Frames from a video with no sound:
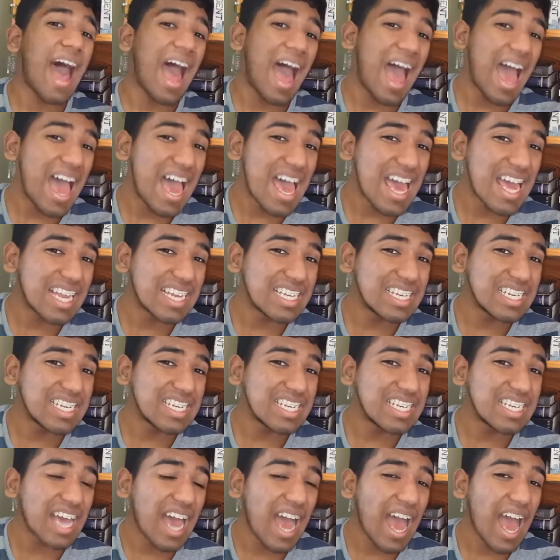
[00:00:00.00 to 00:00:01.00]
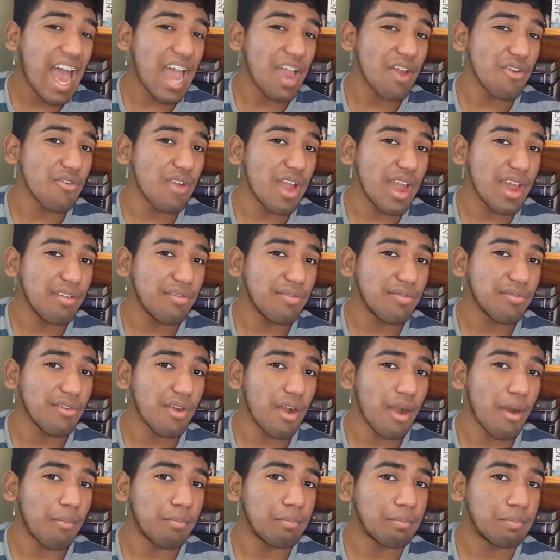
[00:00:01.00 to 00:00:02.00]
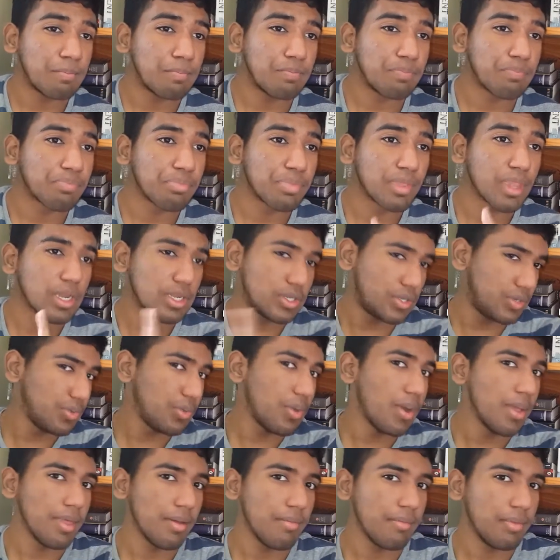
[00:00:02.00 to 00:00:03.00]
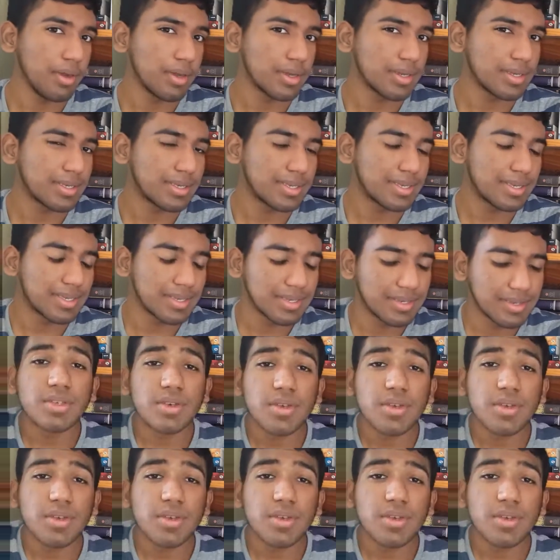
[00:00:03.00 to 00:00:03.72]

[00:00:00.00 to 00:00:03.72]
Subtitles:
and I read from 2 other books.